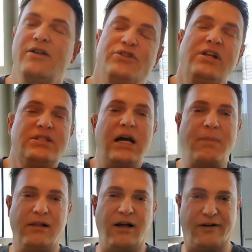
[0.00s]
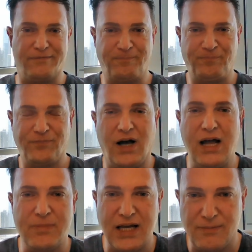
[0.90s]
So let's talk about love.
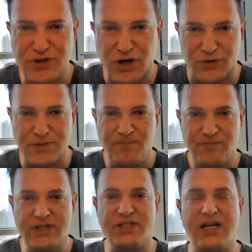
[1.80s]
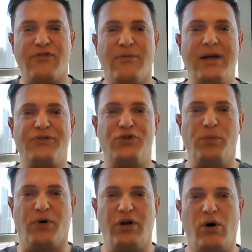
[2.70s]
I am Caleb Jones. This is Alpha Male
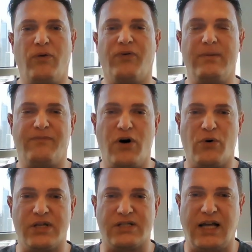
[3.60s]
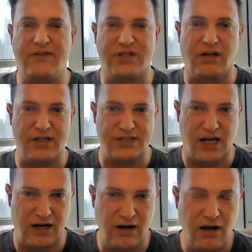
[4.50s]
2.0, freedom-focused lifestyle
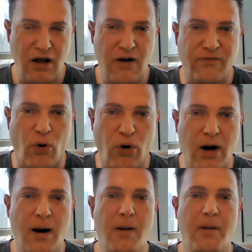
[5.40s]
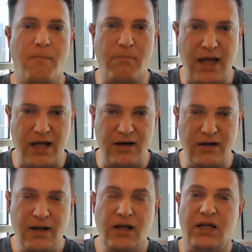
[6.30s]
design for
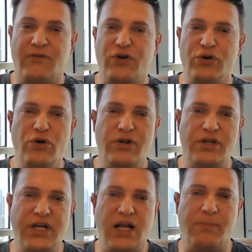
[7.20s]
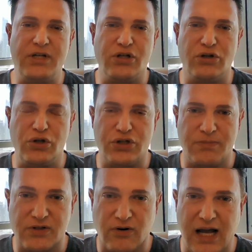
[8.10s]
men. If you're new to the channel, be sure to
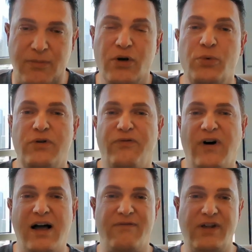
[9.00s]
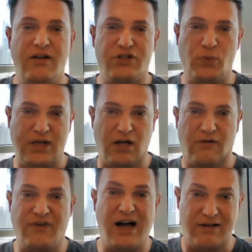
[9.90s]
subscribe. We do 5 videos a week
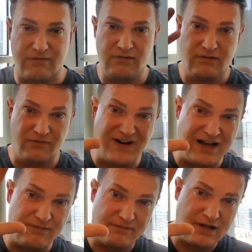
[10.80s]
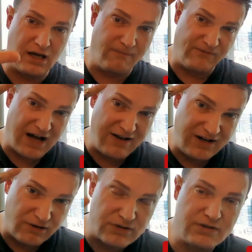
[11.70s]
here. Five, count them, 5
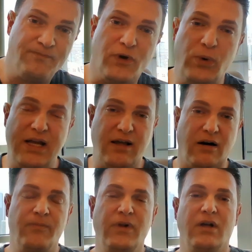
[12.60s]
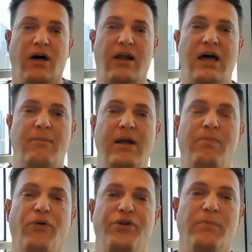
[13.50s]
videos a week here on how to make
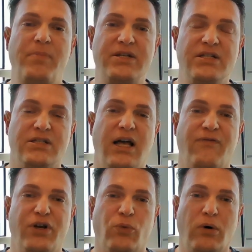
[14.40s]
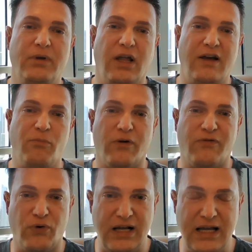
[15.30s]
both your business life and your woman life more
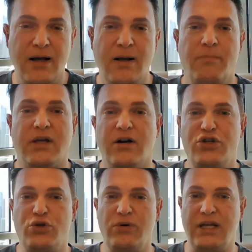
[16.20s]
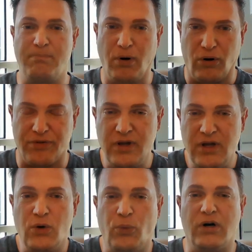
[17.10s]
free, because you need both.
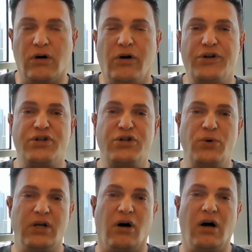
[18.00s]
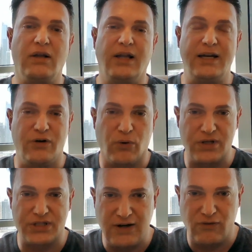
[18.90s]
We are also doing an online
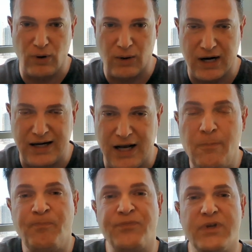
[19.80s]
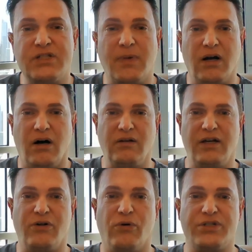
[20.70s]
course giveaway right now. This is my
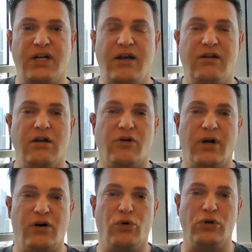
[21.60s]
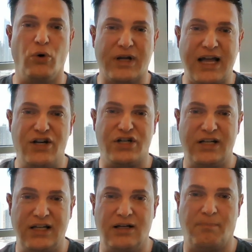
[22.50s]
online course on how you can create your own
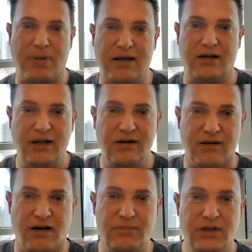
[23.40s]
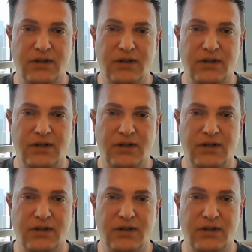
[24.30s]
location-independent income.